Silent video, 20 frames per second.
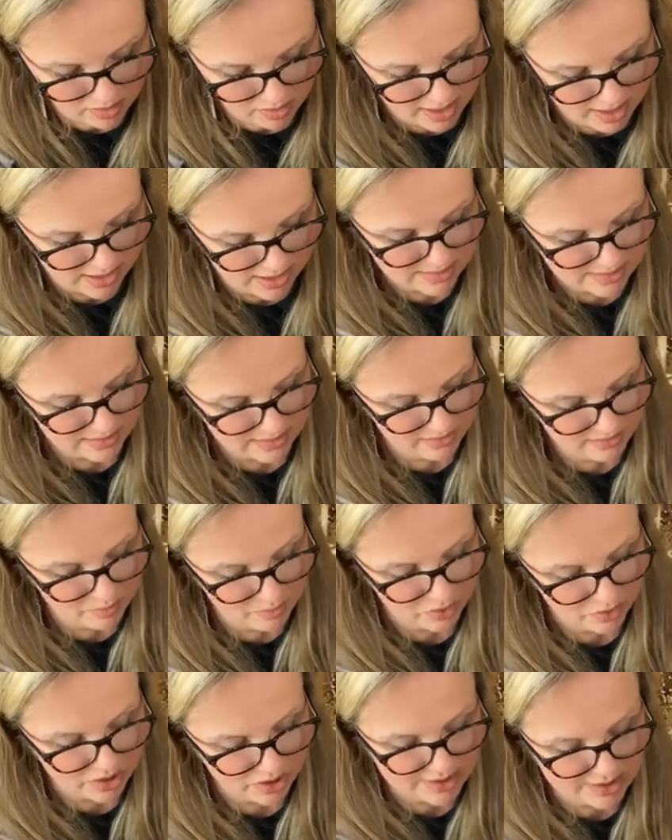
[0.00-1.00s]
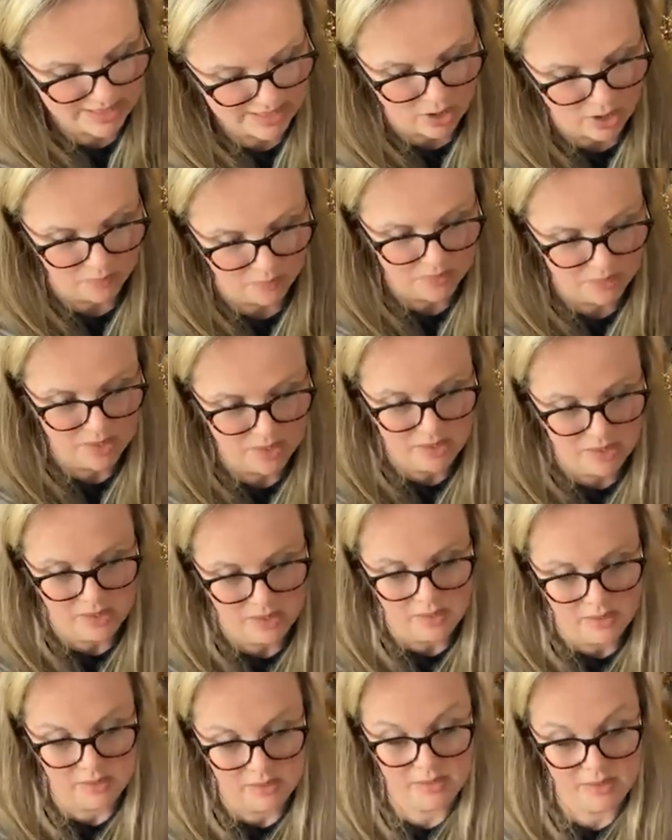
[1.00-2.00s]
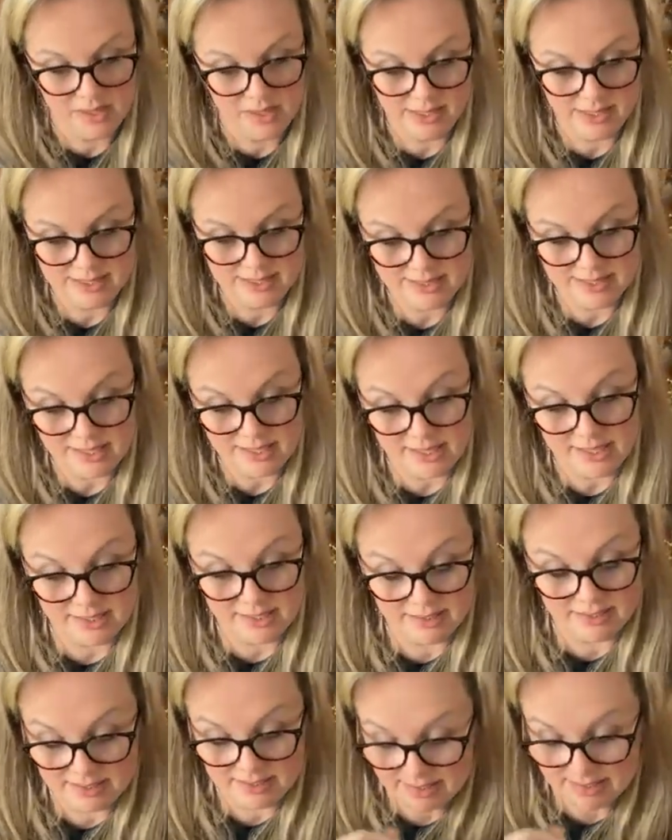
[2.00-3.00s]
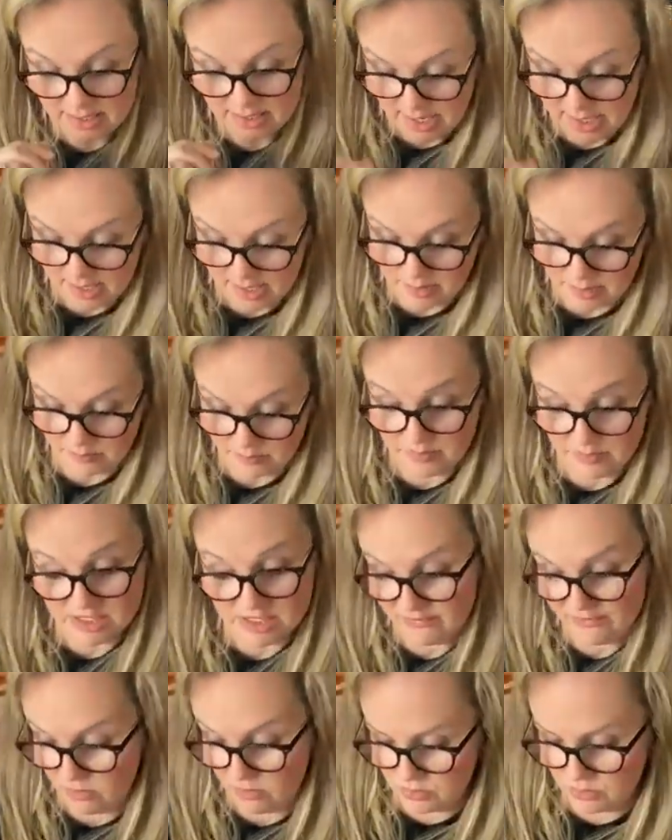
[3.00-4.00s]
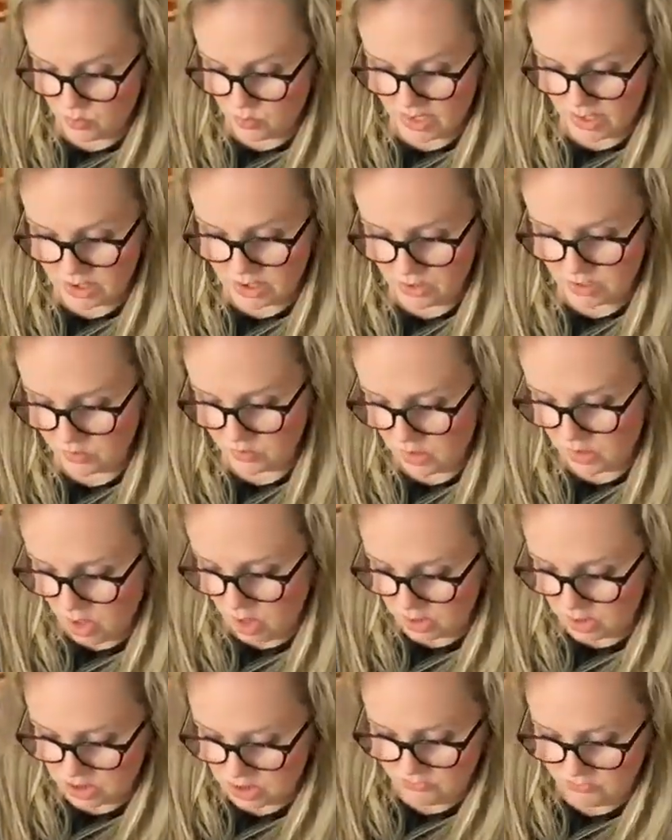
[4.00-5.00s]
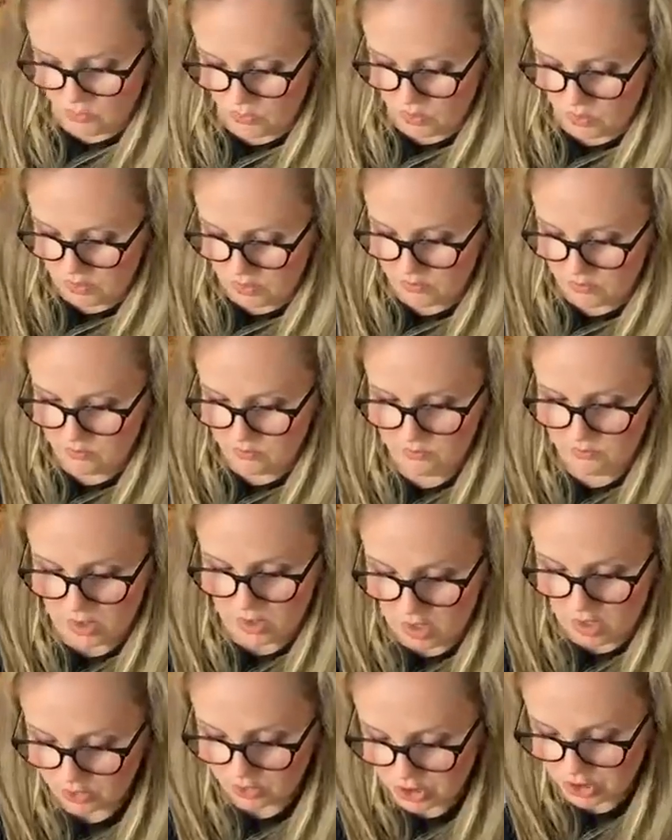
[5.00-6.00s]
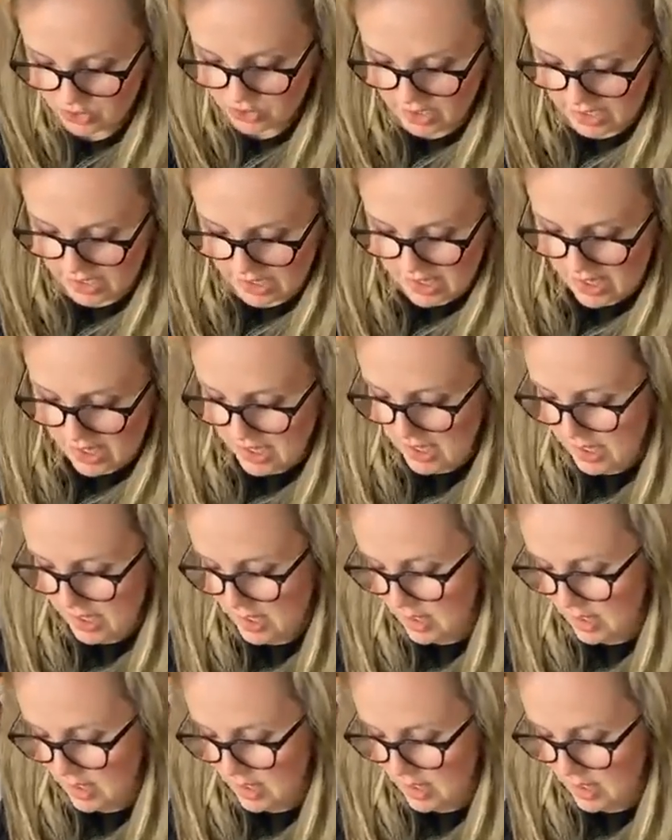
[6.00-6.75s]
all kinds of info. This is, this photo is way too large for our tree.